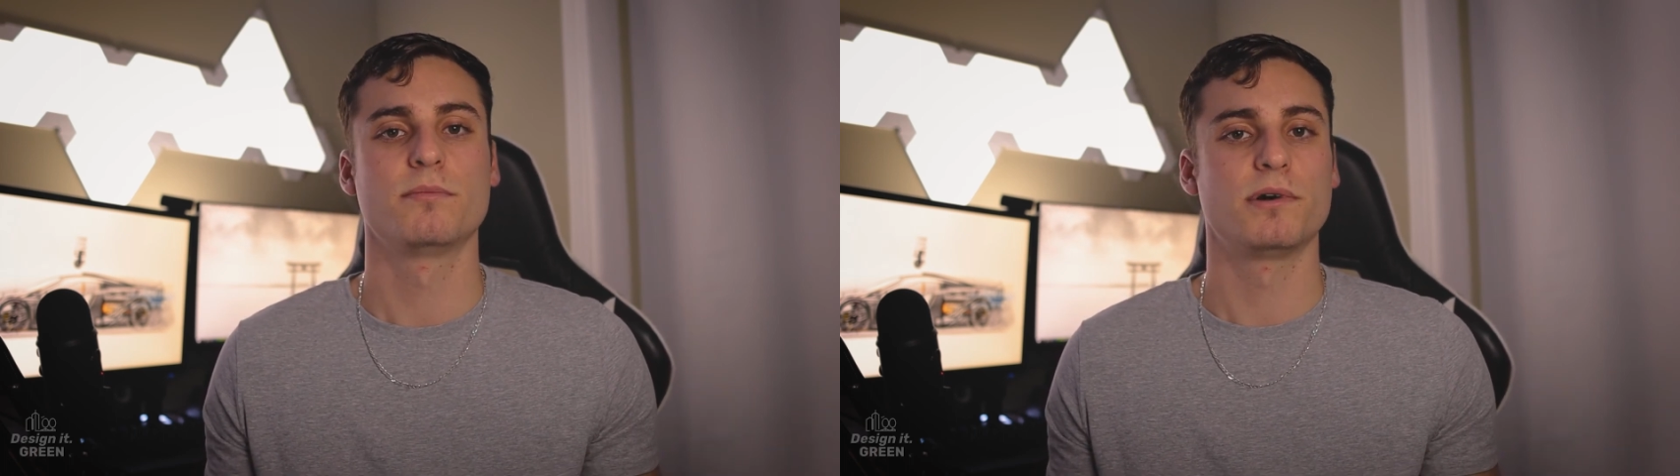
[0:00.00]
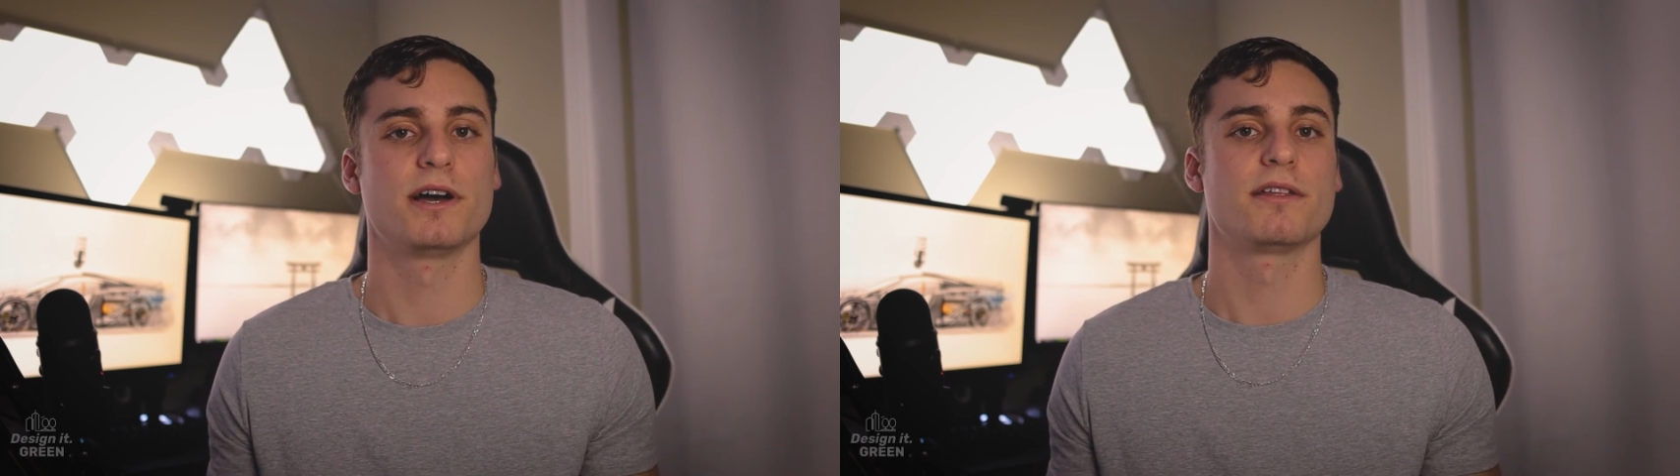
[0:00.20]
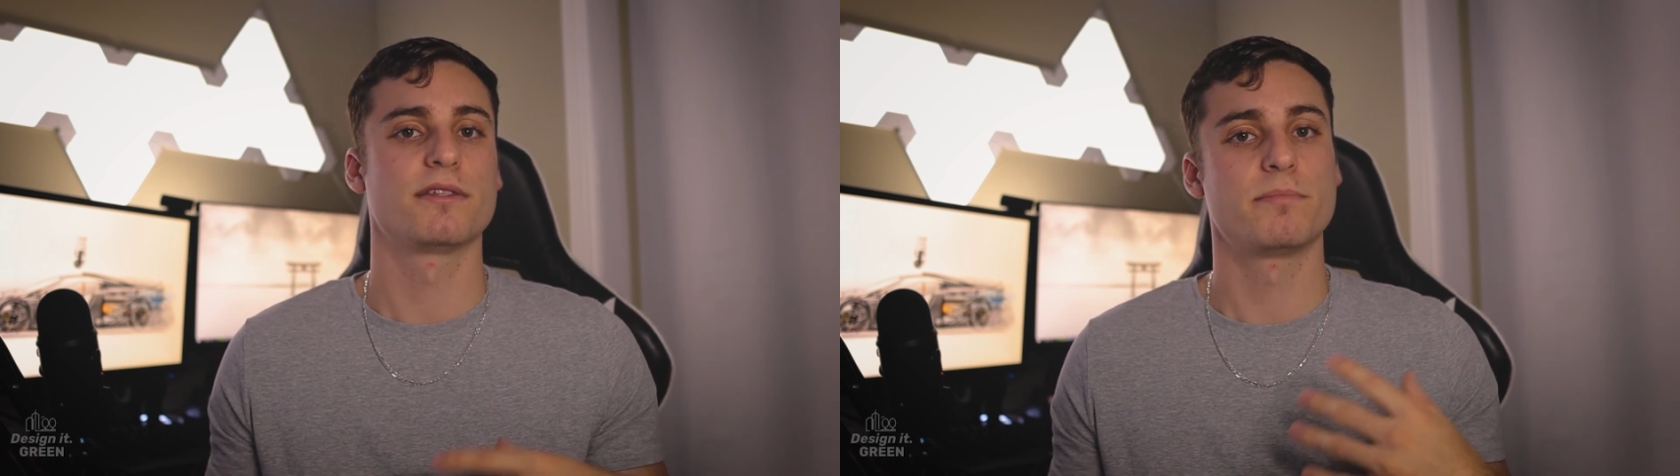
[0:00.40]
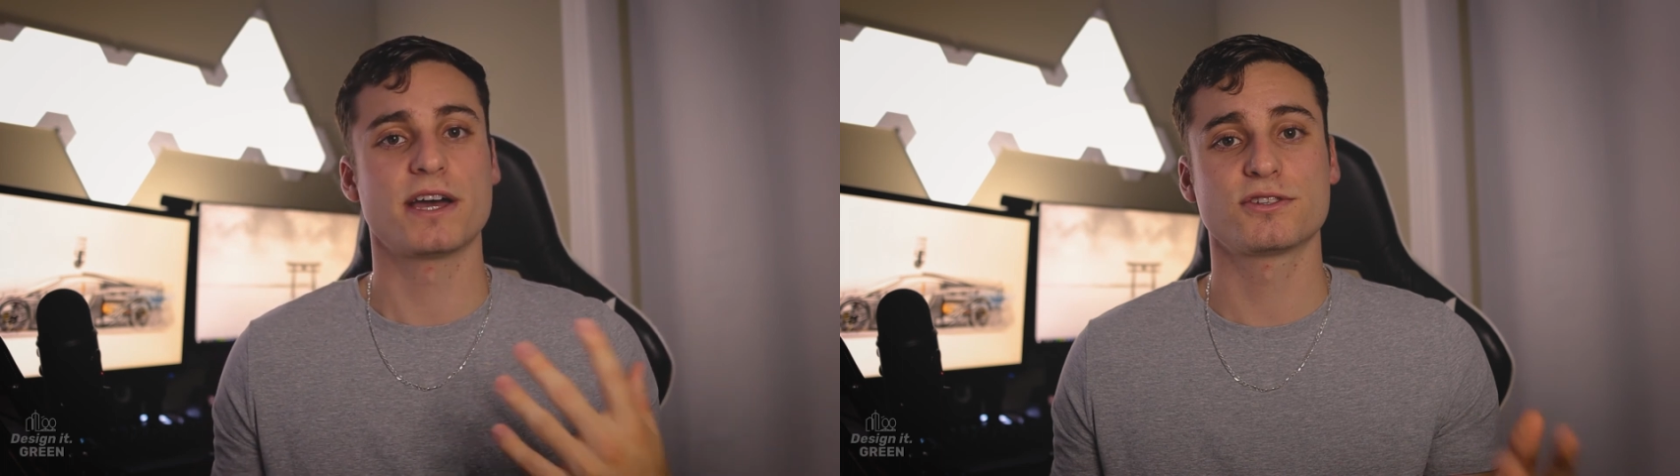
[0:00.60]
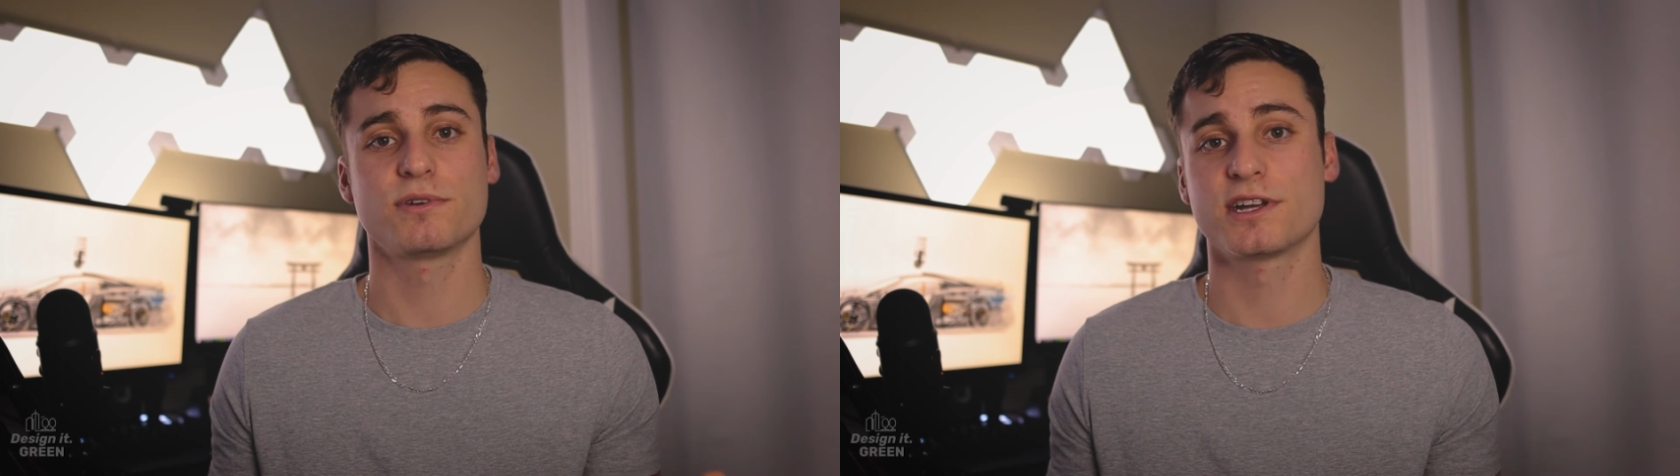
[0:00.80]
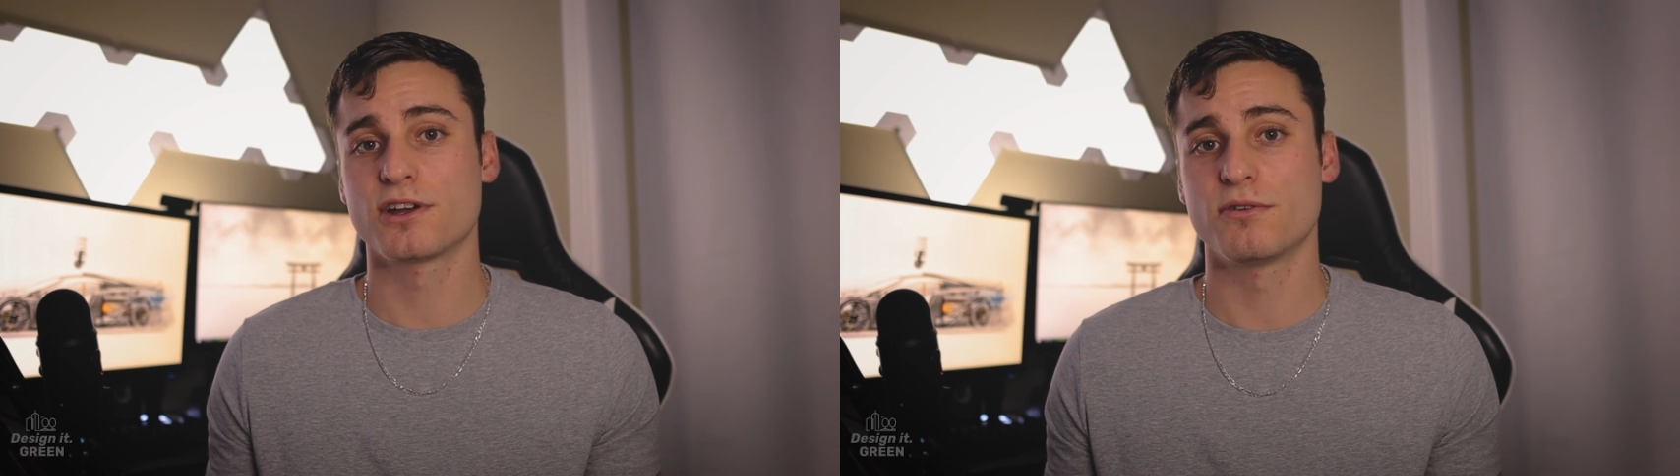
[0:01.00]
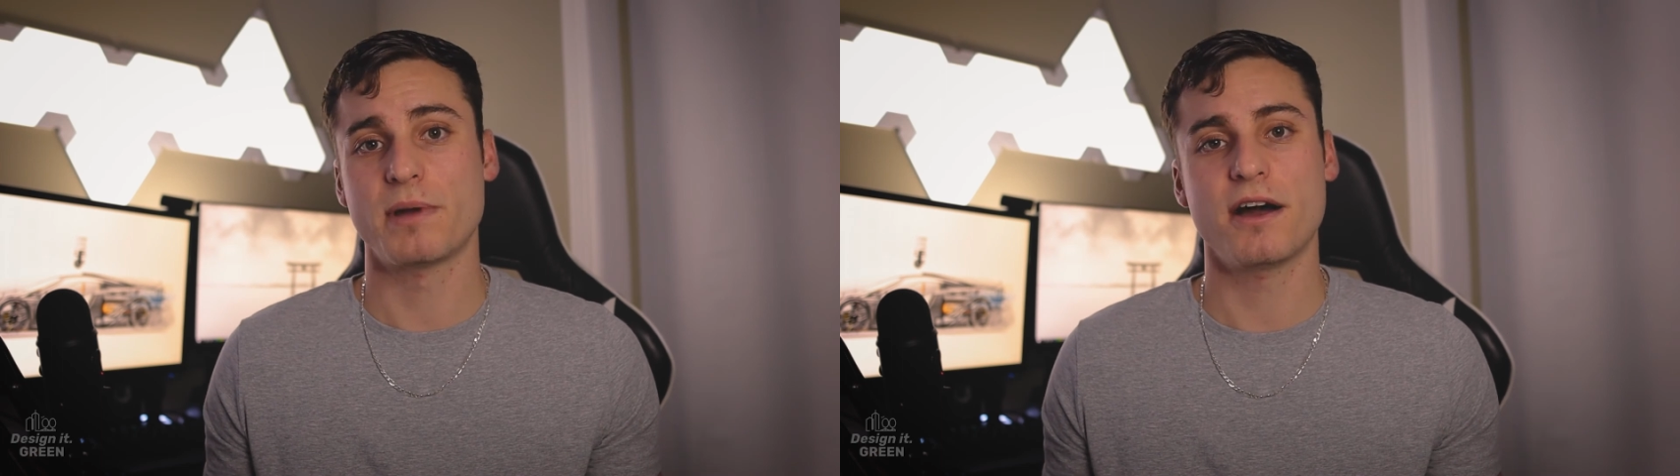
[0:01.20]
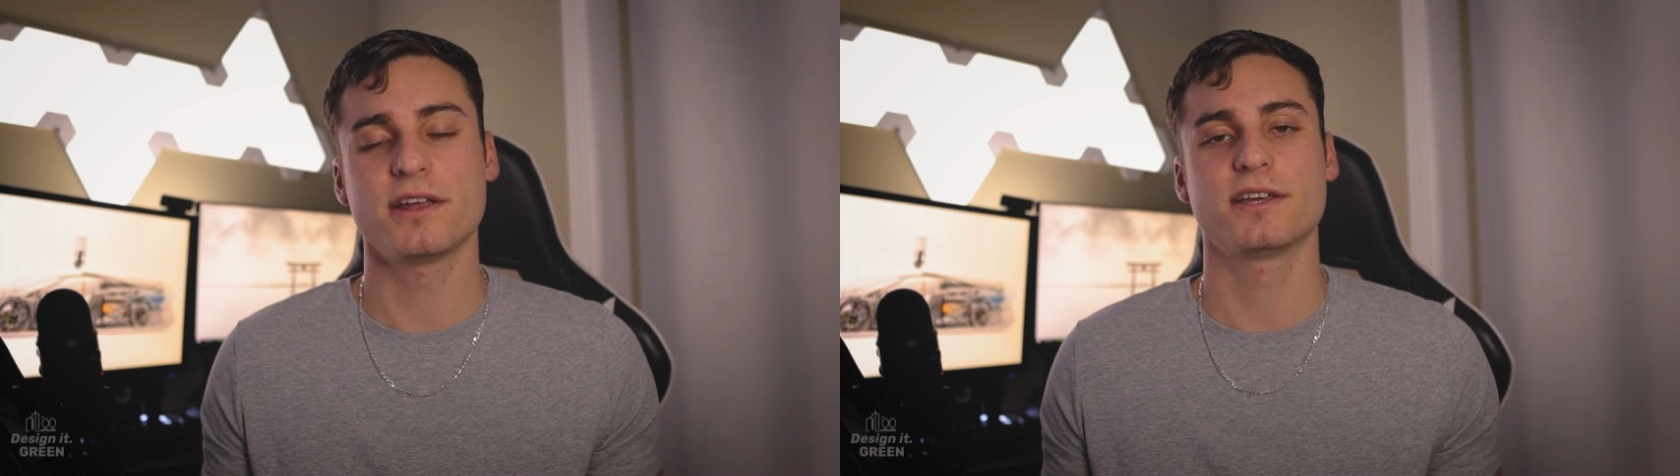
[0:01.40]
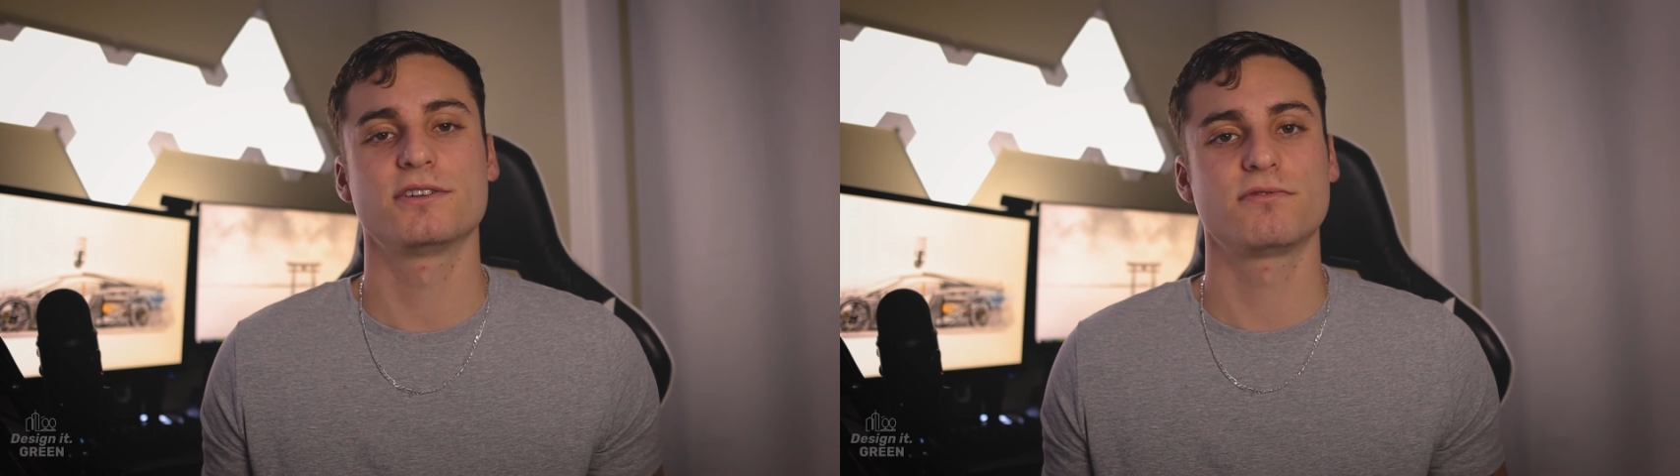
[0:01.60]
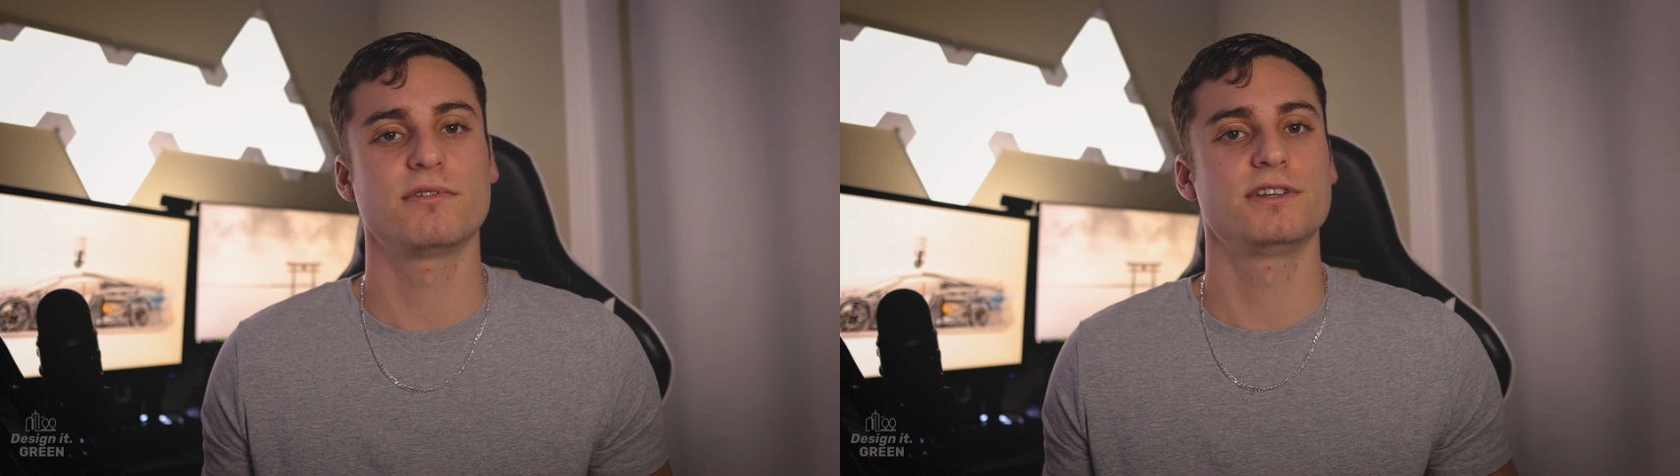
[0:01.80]
but the best way to go about it
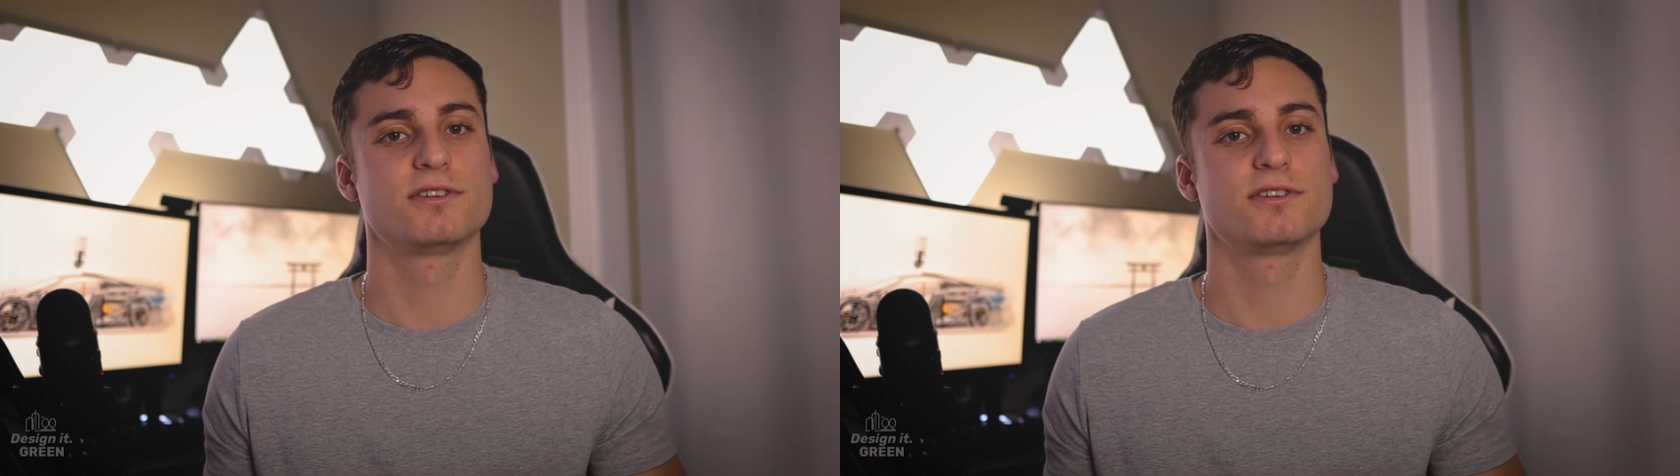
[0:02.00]
is really